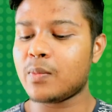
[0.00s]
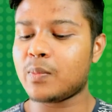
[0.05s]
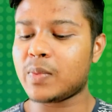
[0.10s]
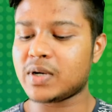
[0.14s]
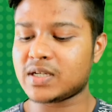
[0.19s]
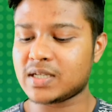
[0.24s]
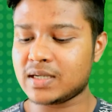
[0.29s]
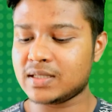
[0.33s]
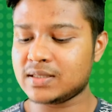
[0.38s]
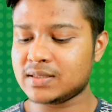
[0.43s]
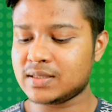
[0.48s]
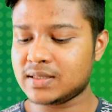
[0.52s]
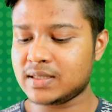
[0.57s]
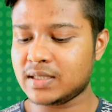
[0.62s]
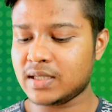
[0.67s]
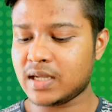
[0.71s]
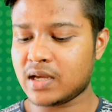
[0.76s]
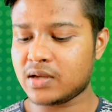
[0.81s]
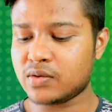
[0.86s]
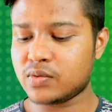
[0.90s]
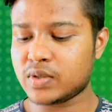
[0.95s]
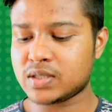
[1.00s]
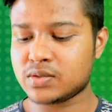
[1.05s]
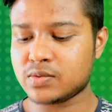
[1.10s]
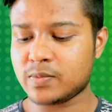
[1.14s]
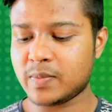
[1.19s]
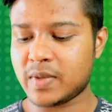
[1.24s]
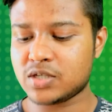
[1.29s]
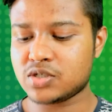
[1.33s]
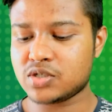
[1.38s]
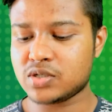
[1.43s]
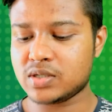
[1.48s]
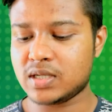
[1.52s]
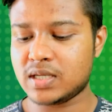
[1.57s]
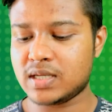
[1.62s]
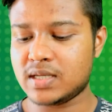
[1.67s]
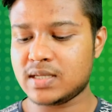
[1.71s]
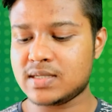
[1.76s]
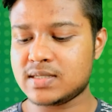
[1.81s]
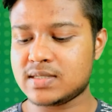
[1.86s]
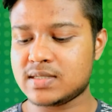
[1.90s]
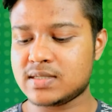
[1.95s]
But another thing I want to mention
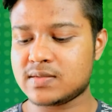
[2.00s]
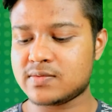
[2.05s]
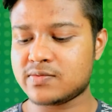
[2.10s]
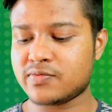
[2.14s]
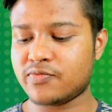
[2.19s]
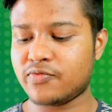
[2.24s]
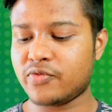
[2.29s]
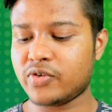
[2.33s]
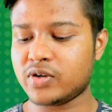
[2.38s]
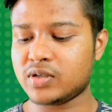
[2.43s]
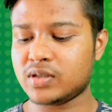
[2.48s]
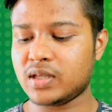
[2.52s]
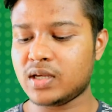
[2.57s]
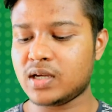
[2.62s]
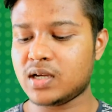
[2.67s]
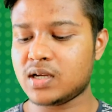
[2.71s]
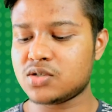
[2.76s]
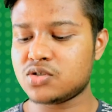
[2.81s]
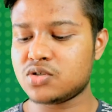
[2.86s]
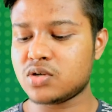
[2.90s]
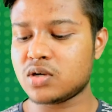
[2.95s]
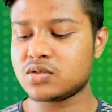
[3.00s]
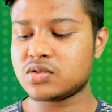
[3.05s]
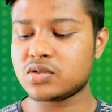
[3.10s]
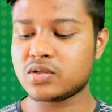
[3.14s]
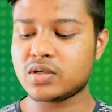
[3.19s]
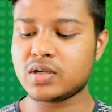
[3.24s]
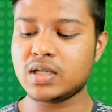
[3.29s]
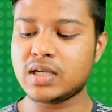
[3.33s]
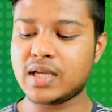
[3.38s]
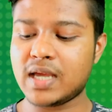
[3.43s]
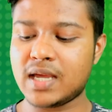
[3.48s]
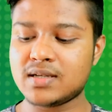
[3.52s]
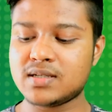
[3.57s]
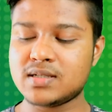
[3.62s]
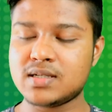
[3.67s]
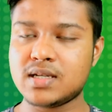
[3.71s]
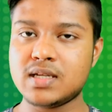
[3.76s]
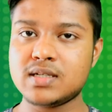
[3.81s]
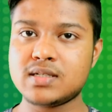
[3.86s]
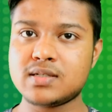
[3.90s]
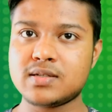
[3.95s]
is for the doctoral
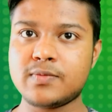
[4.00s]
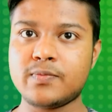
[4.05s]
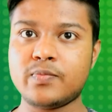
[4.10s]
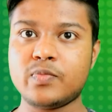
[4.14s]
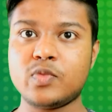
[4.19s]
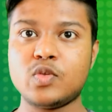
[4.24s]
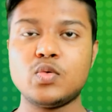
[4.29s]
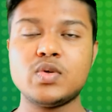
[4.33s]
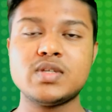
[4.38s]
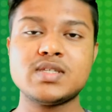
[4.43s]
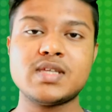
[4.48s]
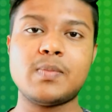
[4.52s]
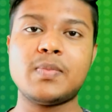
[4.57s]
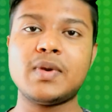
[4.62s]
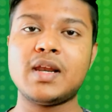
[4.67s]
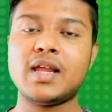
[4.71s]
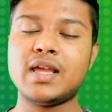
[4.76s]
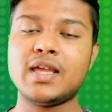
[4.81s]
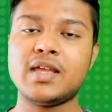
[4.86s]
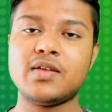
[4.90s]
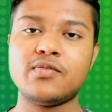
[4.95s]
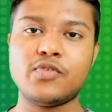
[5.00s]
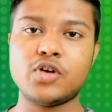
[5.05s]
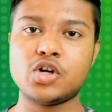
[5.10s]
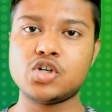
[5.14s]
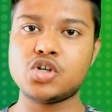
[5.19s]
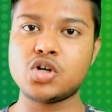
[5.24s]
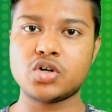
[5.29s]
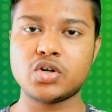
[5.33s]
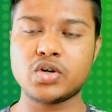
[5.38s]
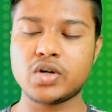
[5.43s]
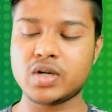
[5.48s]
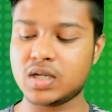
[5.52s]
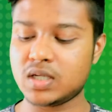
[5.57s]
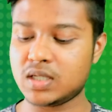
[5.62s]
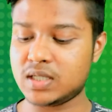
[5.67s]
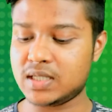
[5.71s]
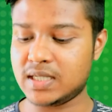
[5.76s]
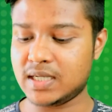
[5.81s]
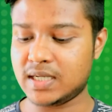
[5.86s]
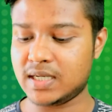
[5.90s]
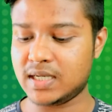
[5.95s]
candidate who is applying for
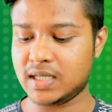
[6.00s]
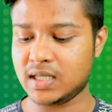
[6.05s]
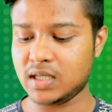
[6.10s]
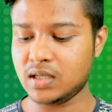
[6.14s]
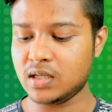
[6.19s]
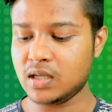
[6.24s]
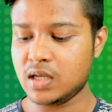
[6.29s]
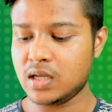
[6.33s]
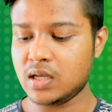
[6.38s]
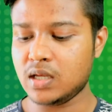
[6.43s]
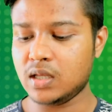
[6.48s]
doctoral degree,